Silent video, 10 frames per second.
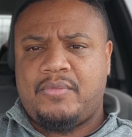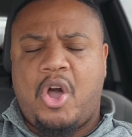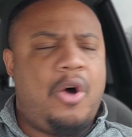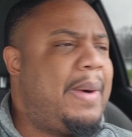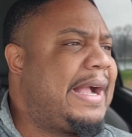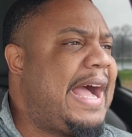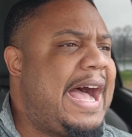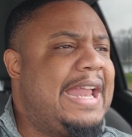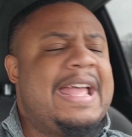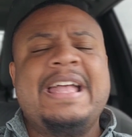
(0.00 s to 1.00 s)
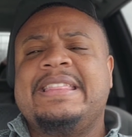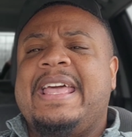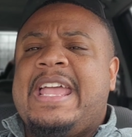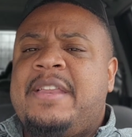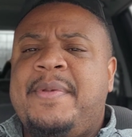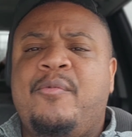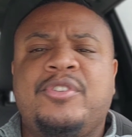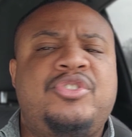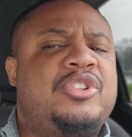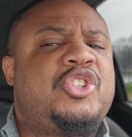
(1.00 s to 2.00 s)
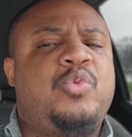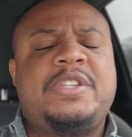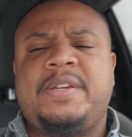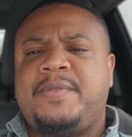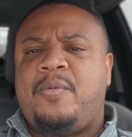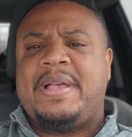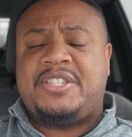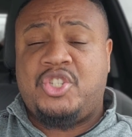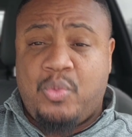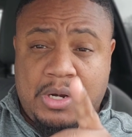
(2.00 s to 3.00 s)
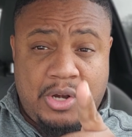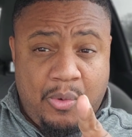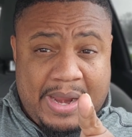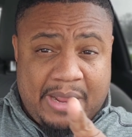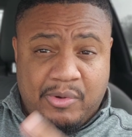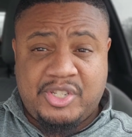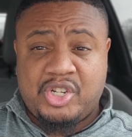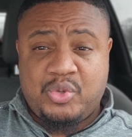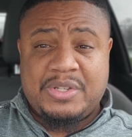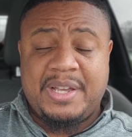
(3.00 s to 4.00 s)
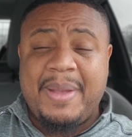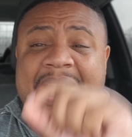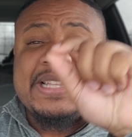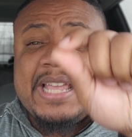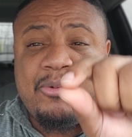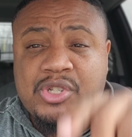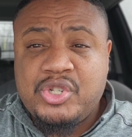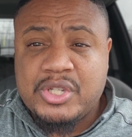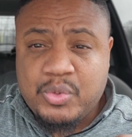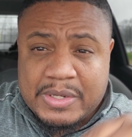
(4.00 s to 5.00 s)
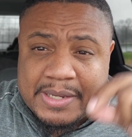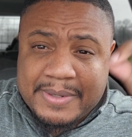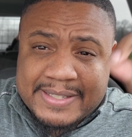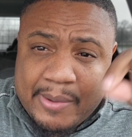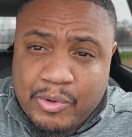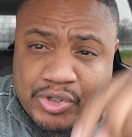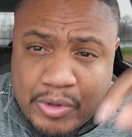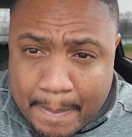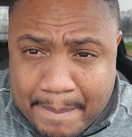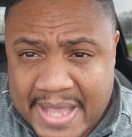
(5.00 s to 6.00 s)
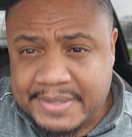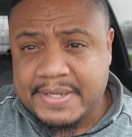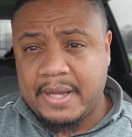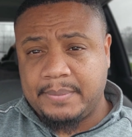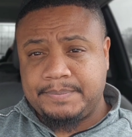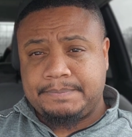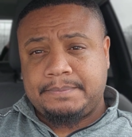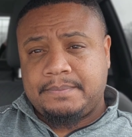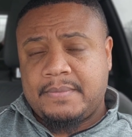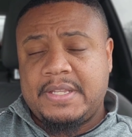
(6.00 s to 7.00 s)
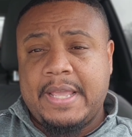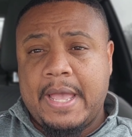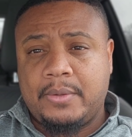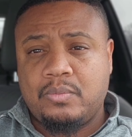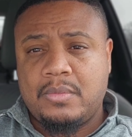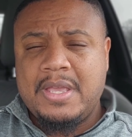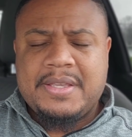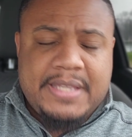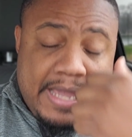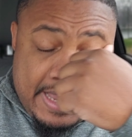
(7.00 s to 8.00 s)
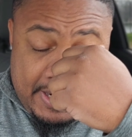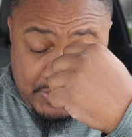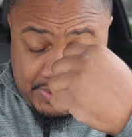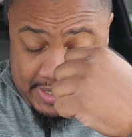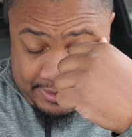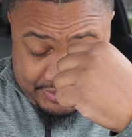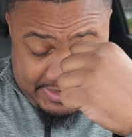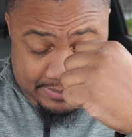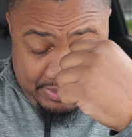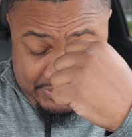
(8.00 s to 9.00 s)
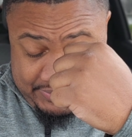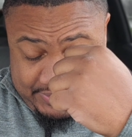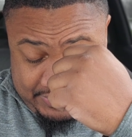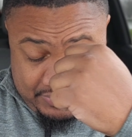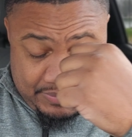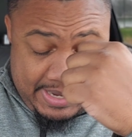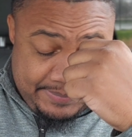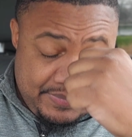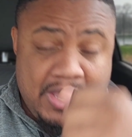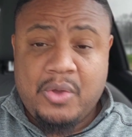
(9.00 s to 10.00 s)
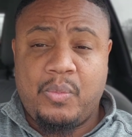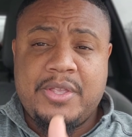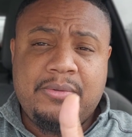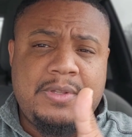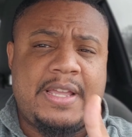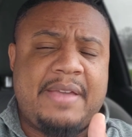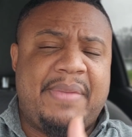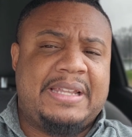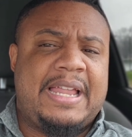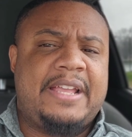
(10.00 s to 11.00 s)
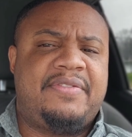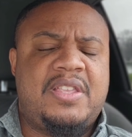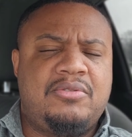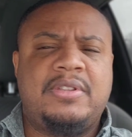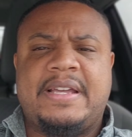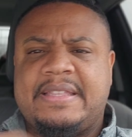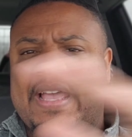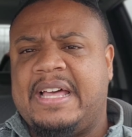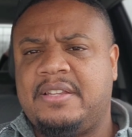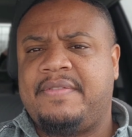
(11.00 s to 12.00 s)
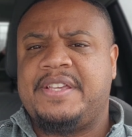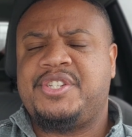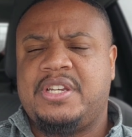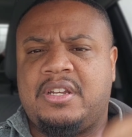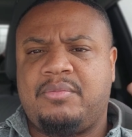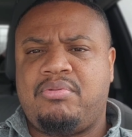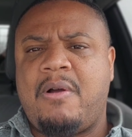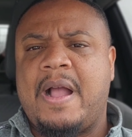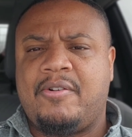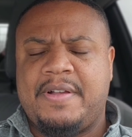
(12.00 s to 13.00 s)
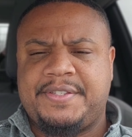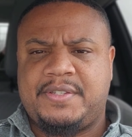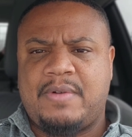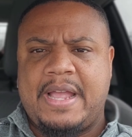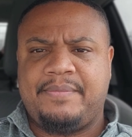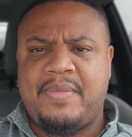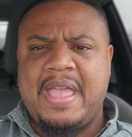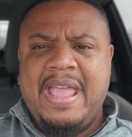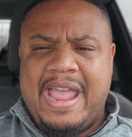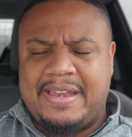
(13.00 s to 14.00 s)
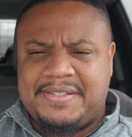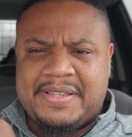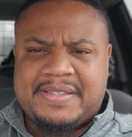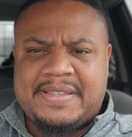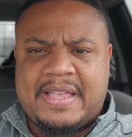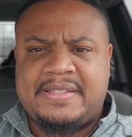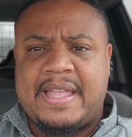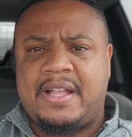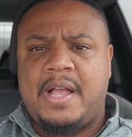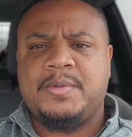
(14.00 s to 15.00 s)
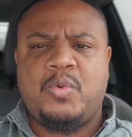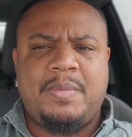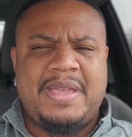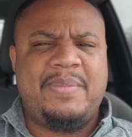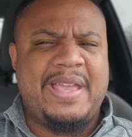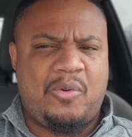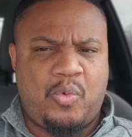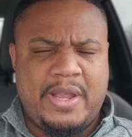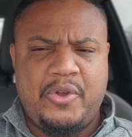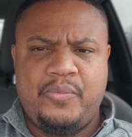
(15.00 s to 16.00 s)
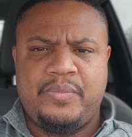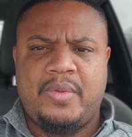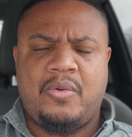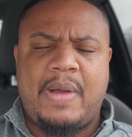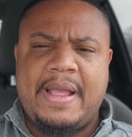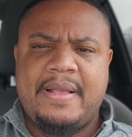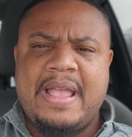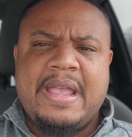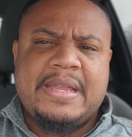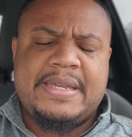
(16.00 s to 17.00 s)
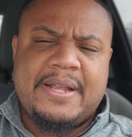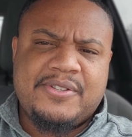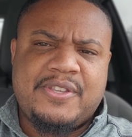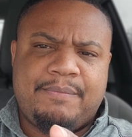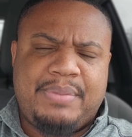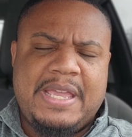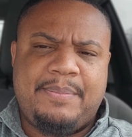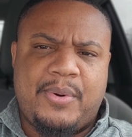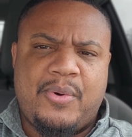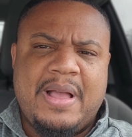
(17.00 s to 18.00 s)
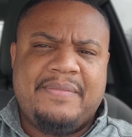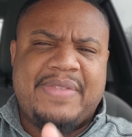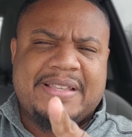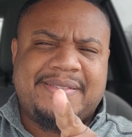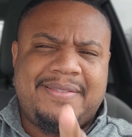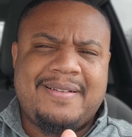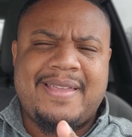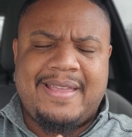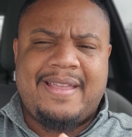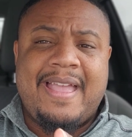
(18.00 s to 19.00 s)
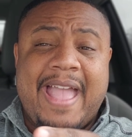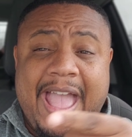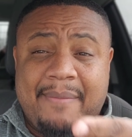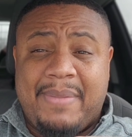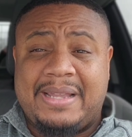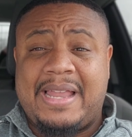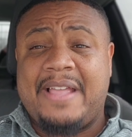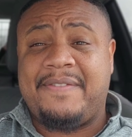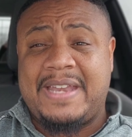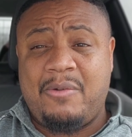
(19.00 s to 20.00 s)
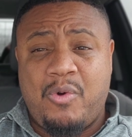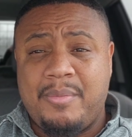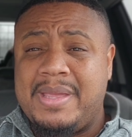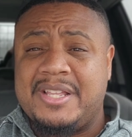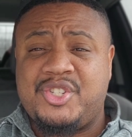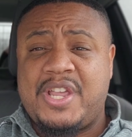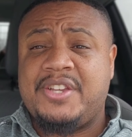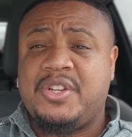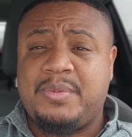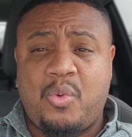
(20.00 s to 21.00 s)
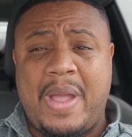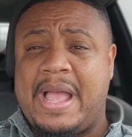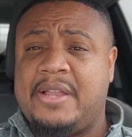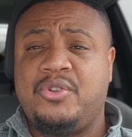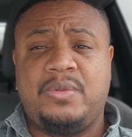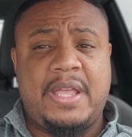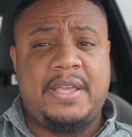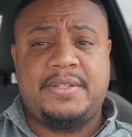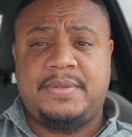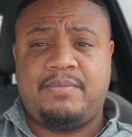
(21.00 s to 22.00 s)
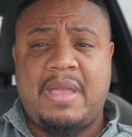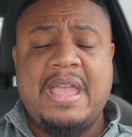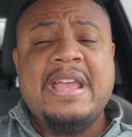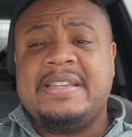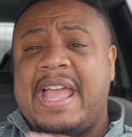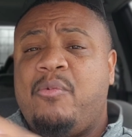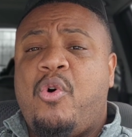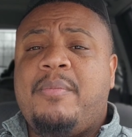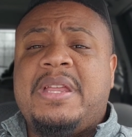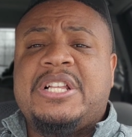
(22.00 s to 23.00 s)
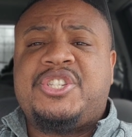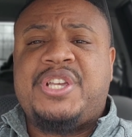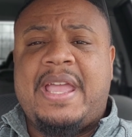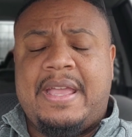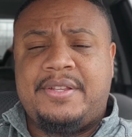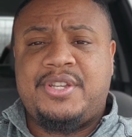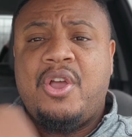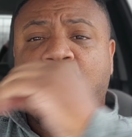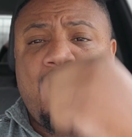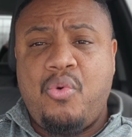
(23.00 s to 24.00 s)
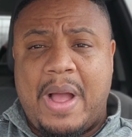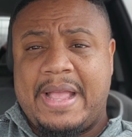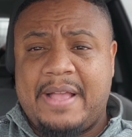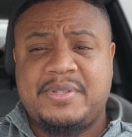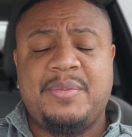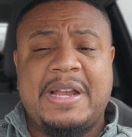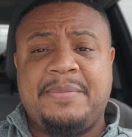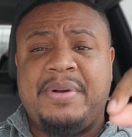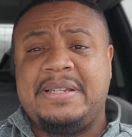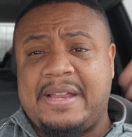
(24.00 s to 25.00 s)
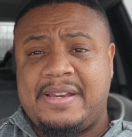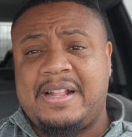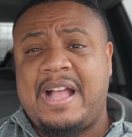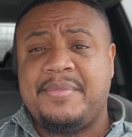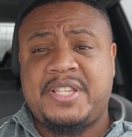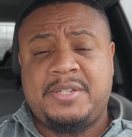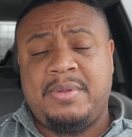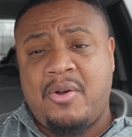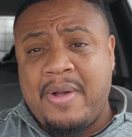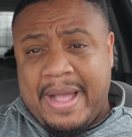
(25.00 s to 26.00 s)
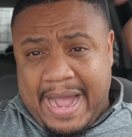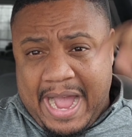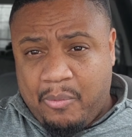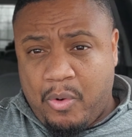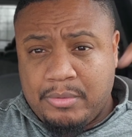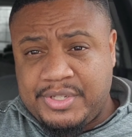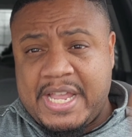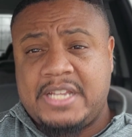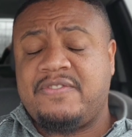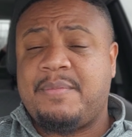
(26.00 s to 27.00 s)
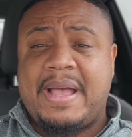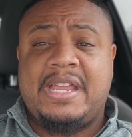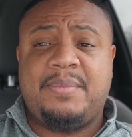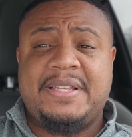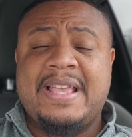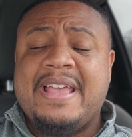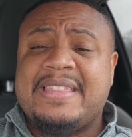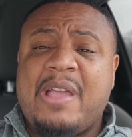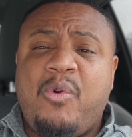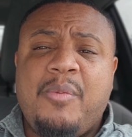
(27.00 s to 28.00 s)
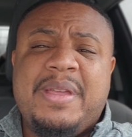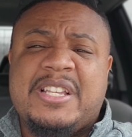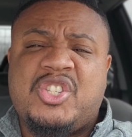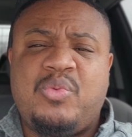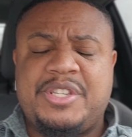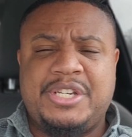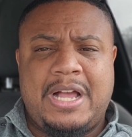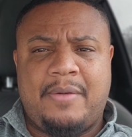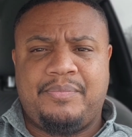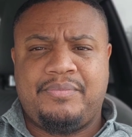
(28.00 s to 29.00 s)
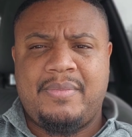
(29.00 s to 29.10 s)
Oh my God. The enemy wants you to switch up your message. You want to know why they want you to switch up? They want you to switch up because they want you to mess up. Yeah. See, here's what you got to understand, brothers and sisters, right? When you look at my life and you look at the elevation and the progress, right? And the success that comes with me being real, right? There's some people that's looking at my life and they want me to change up the way I do things. They want me to change who I am. Somebody put down in the comment section below, I won't change for my enemies. They want me to switch it up.